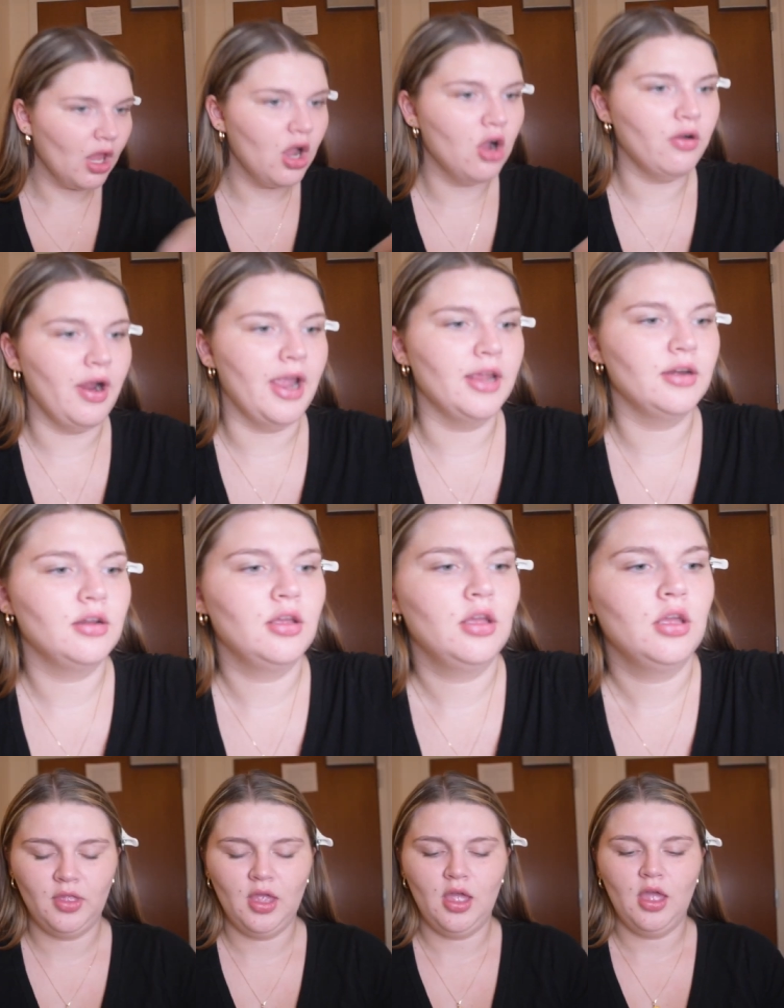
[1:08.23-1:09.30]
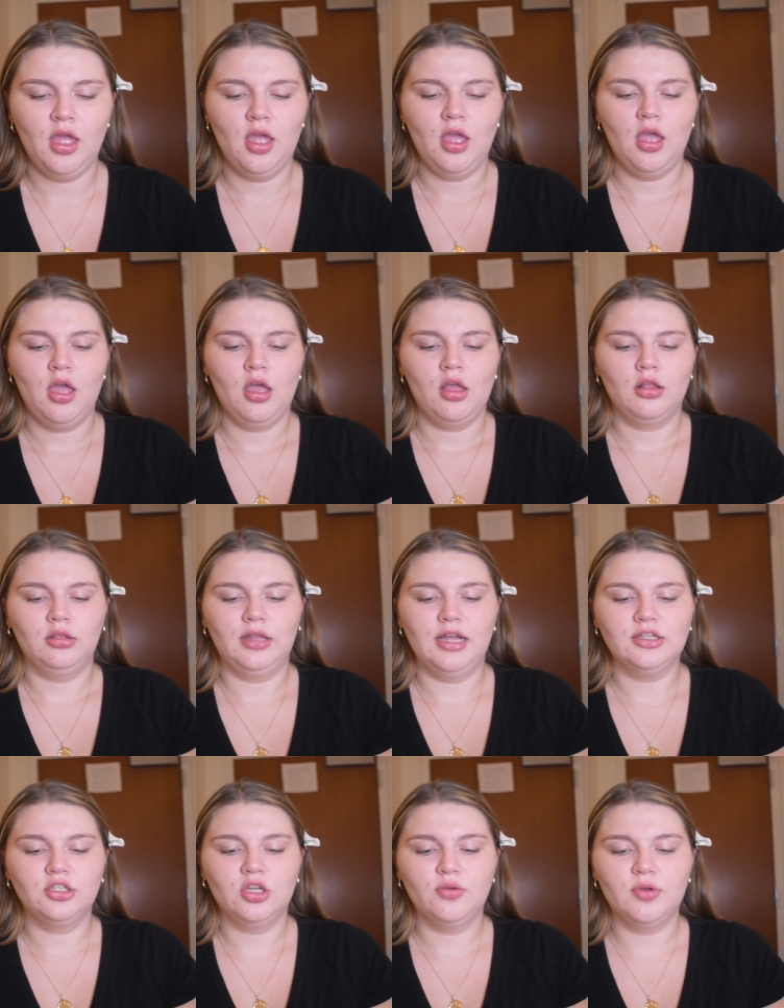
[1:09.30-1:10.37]
Alright,
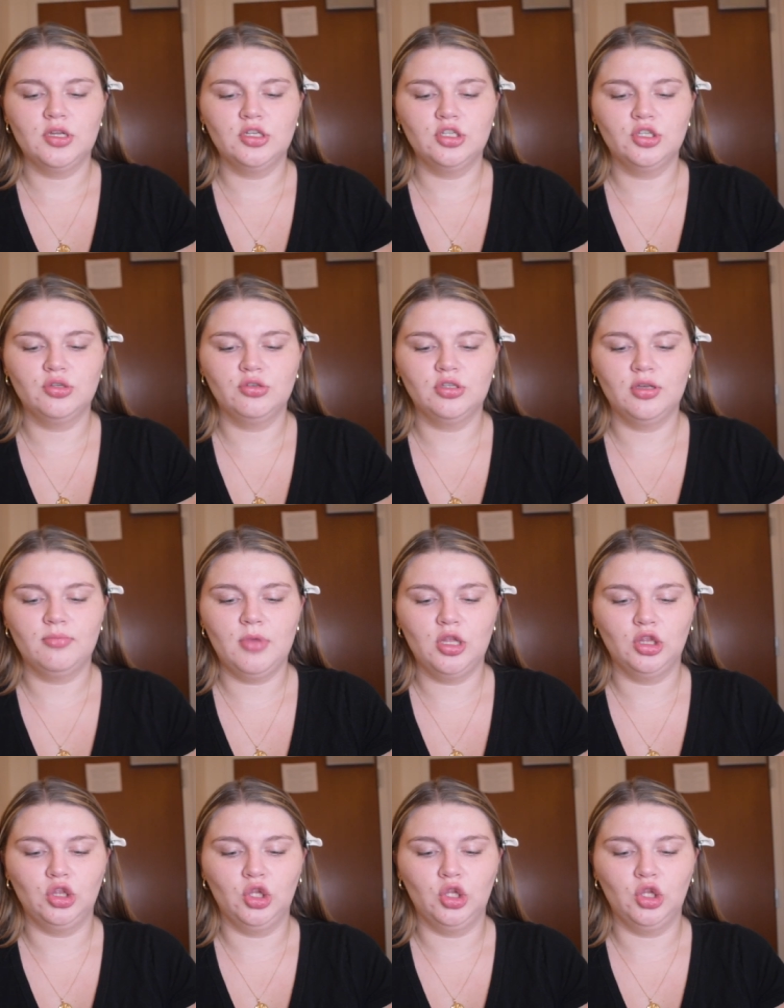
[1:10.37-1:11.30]
let's go into some